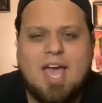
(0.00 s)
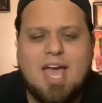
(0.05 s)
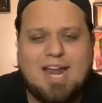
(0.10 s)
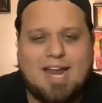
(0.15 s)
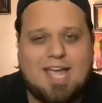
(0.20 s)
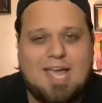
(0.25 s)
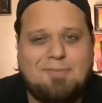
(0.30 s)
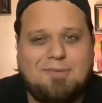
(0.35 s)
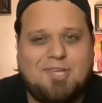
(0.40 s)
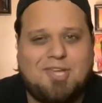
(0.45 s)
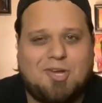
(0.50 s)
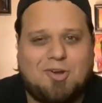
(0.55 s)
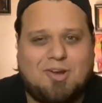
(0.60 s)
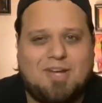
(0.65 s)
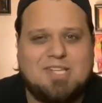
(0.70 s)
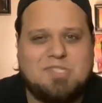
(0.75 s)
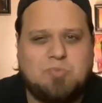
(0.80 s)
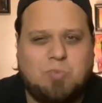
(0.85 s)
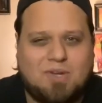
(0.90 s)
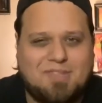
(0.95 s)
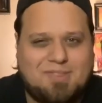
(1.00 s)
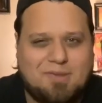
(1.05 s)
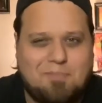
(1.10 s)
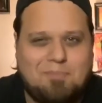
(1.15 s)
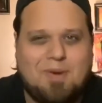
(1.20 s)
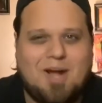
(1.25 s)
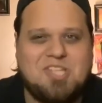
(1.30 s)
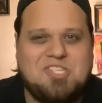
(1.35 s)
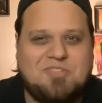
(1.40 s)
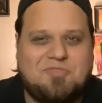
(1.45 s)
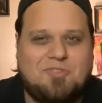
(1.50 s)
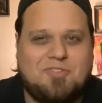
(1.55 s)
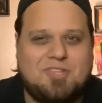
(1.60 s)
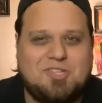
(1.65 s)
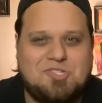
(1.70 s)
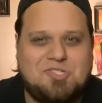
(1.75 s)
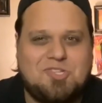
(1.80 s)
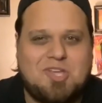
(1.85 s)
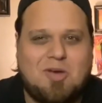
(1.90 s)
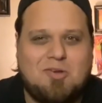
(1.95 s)
and I am curious what the budget for
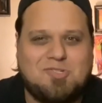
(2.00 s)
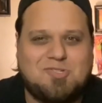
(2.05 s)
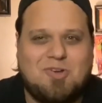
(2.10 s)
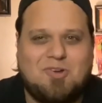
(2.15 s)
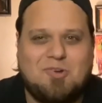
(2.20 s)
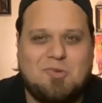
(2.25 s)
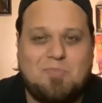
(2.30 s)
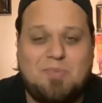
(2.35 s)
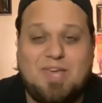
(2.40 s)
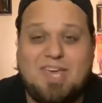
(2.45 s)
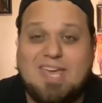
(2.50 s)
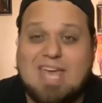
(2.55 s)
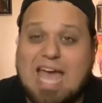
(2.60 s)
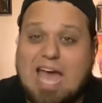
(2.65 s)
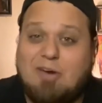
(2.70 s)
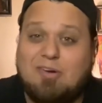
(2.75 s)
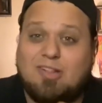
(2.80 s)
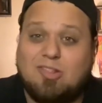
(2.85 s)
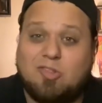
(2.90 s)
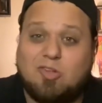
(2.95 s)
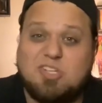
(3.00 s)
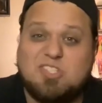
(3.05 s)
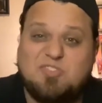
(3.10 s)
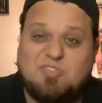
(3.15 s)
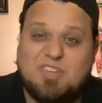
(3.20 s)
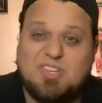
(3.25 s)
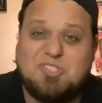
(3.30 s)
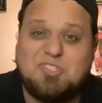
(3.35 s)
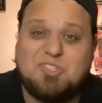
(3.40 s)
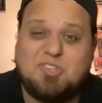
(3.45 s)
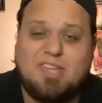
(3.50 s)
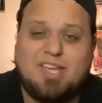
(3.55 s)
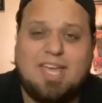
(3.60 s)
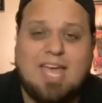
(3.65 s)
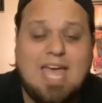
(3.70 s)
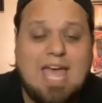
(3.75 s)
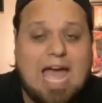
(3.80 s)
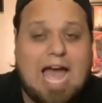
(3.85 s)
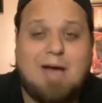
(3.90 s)
this show is going to be, how it looks visually,